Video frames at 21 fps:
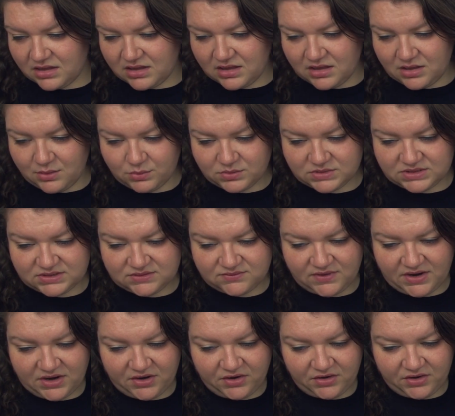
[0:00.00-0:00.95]
it was
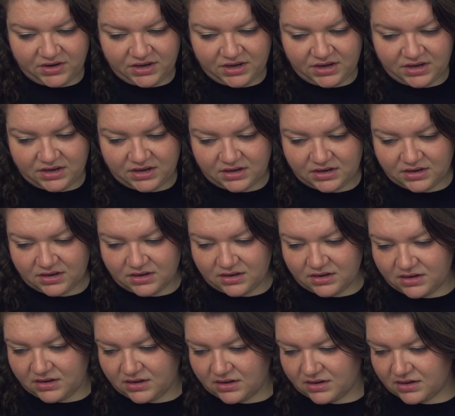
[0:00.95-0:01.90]
very.
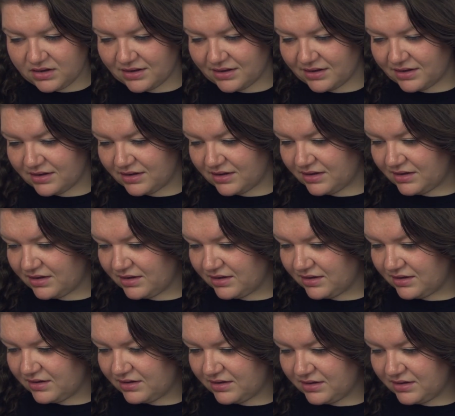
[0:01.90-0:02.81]
Uh,